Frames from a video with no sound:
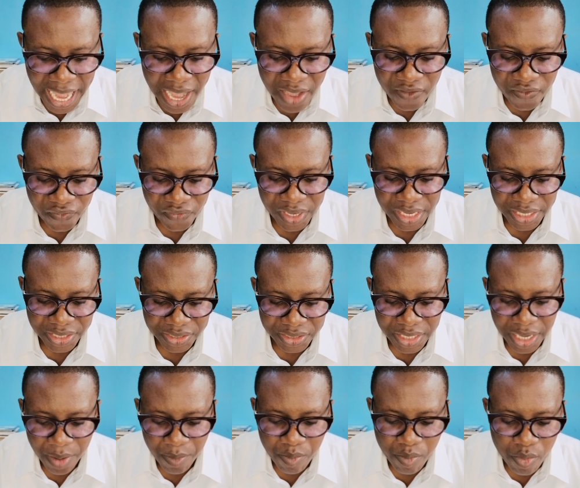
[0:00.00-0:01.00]

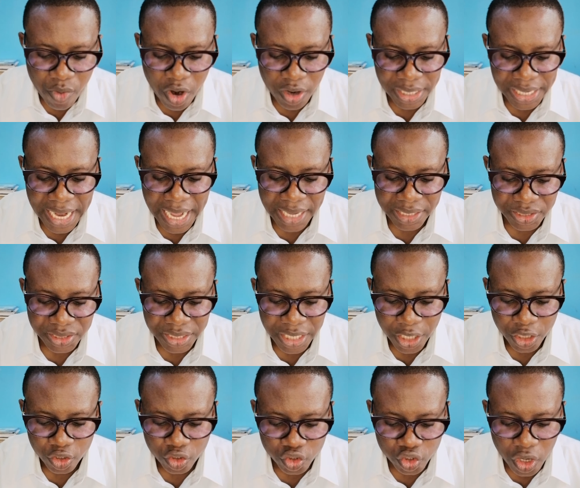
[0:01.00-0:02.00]
envies,
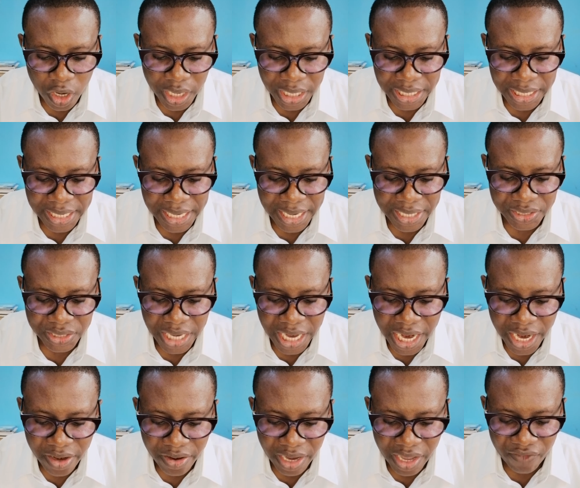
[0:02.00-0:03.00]
murders, drunkenness,
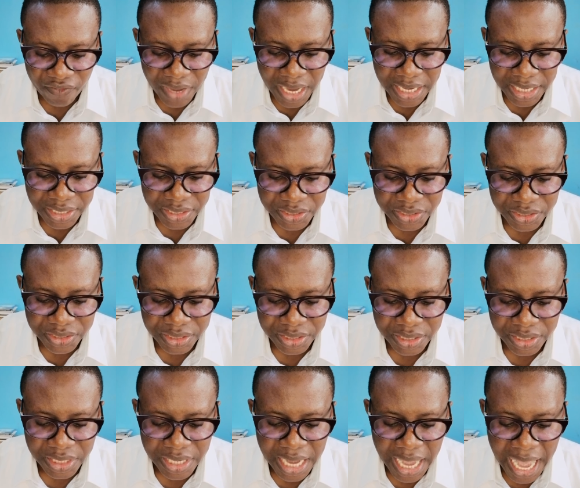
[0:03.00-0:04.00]
revelings,
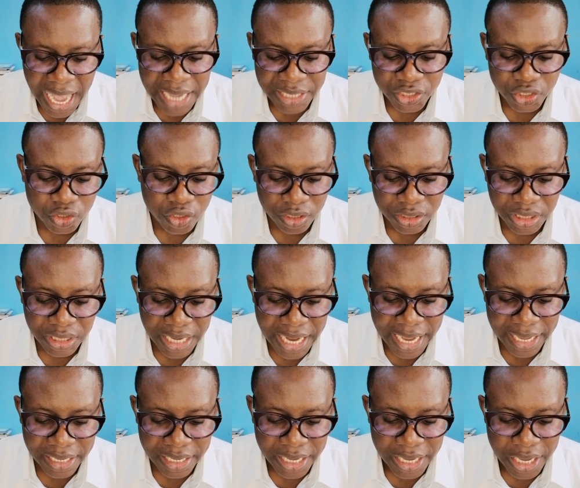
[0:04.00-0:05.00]
and such
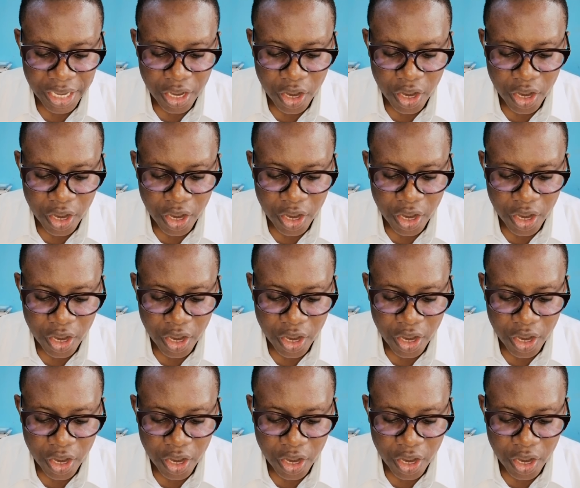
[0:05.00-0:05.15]
like,